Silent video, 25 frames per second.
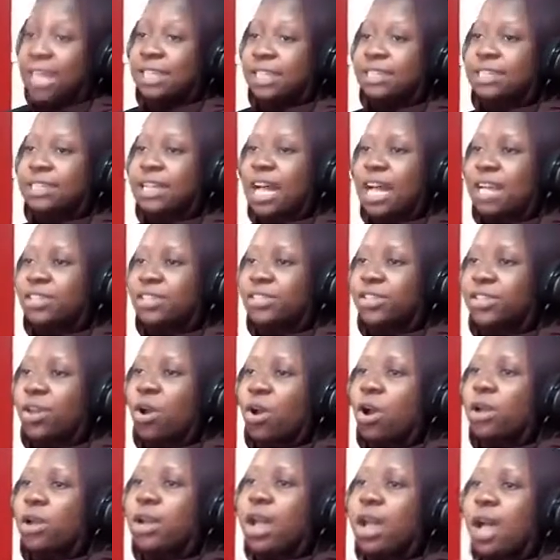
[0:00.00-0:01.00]

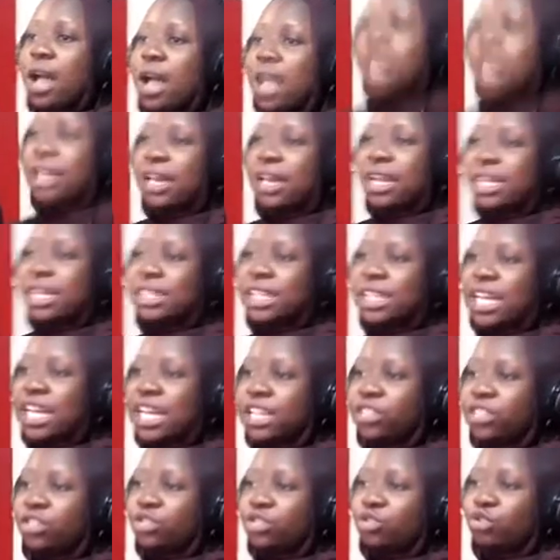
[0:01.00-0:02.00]
Nascon Allied
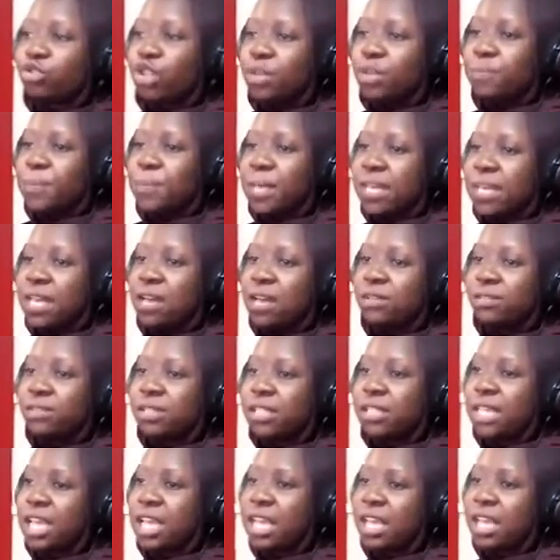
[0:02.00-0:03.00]
Industry
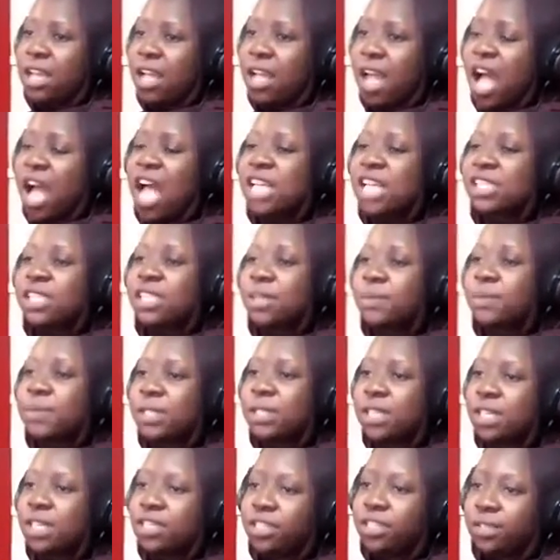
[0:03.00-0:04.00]
PLC, a
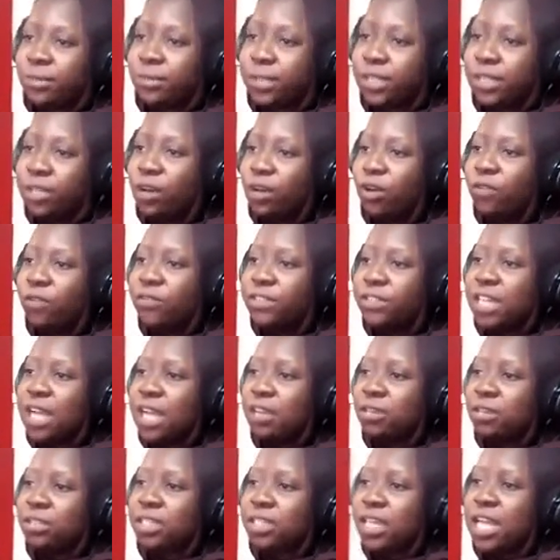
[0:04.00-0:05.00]
subsidiary of
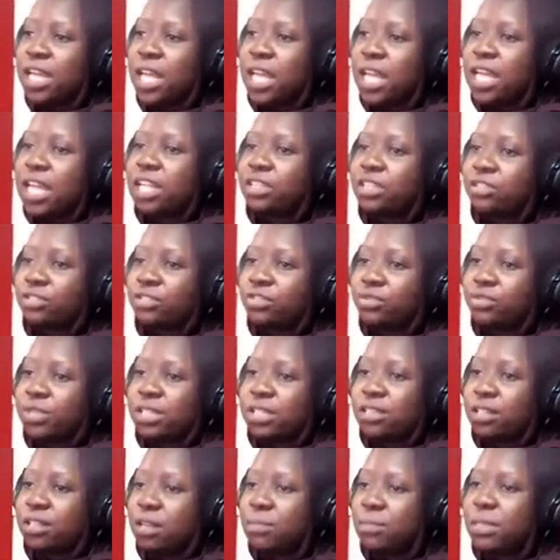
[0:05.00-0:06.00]
Dangote
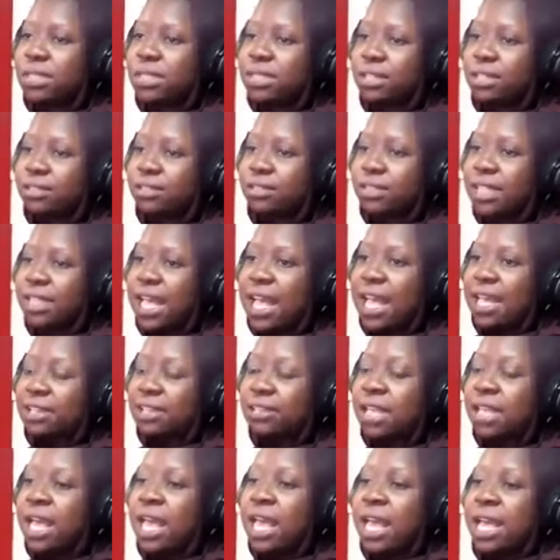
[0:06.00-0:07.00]
Industries Limited,
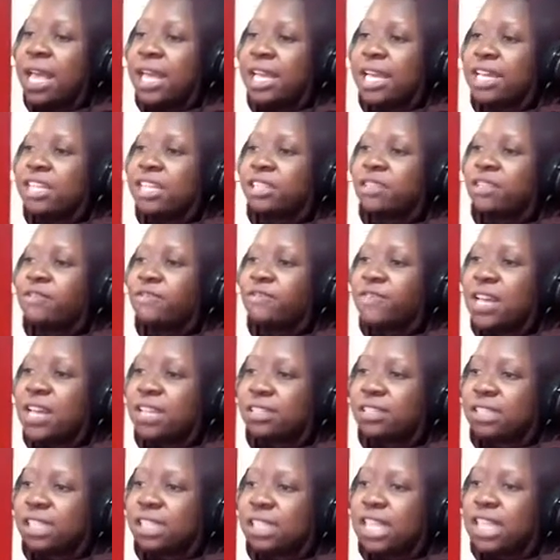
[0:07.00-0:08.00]
says it is
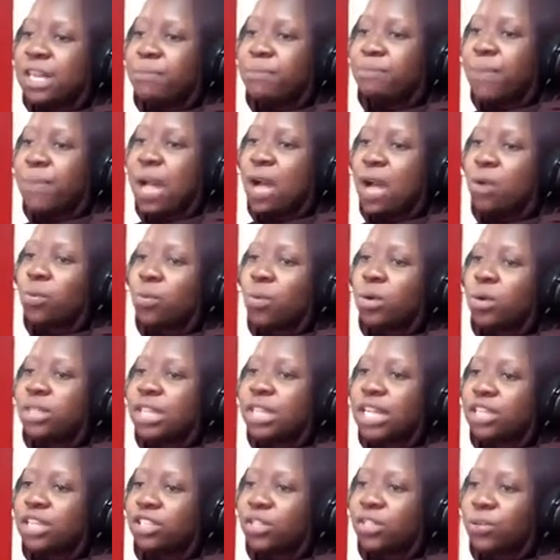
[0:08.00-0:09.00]
investing in
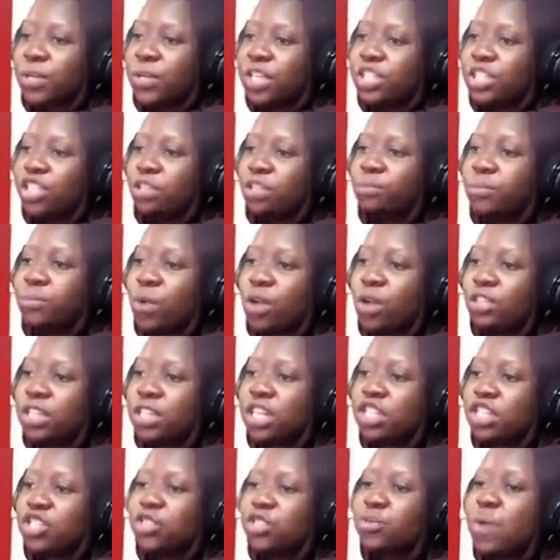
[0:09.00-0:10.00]
backward integration
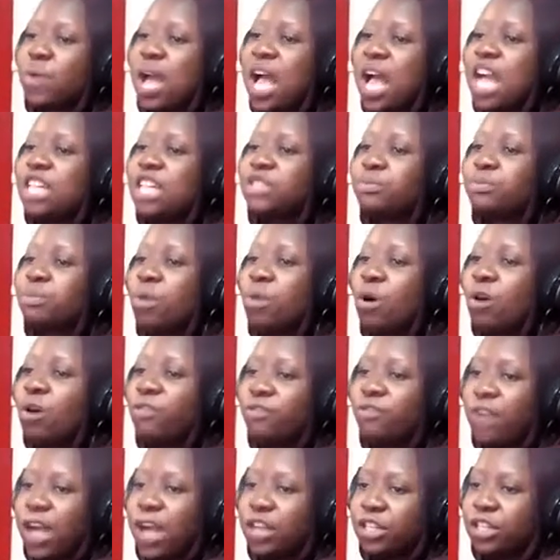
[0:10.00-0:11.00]
projects to add
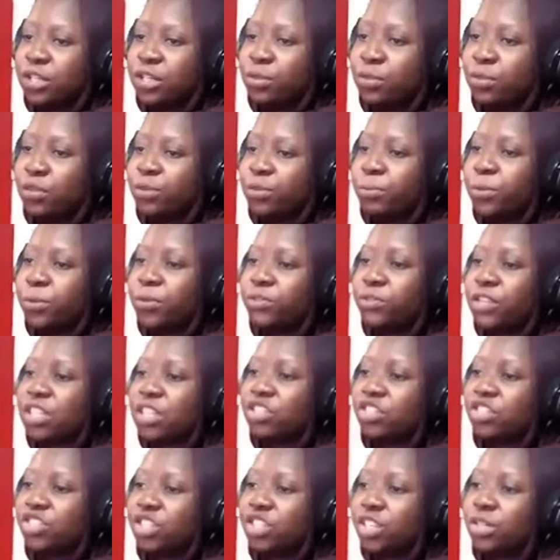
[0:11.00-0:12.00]
more value to both
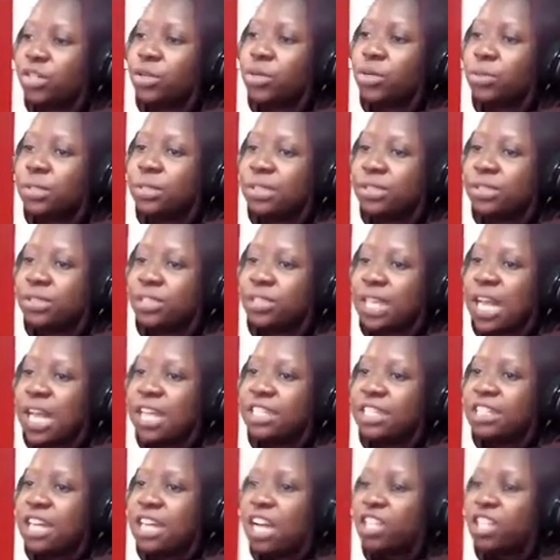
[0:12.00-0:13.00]
its shareholders
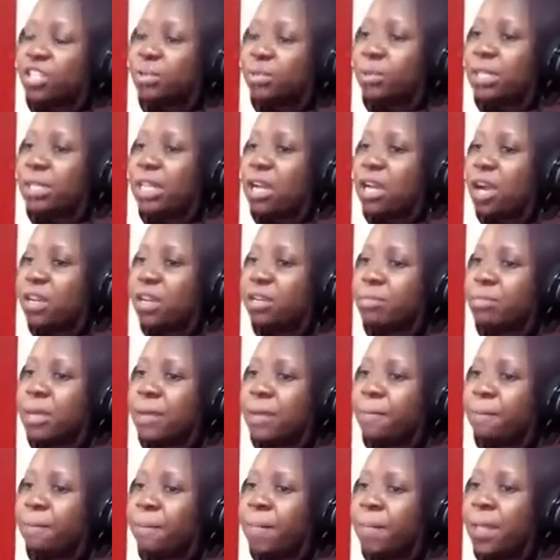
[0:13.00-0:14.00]
and the Nigerian
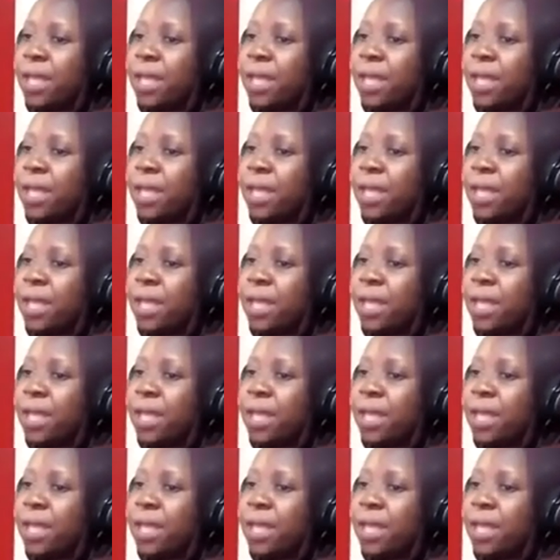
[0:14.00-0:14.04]
economy.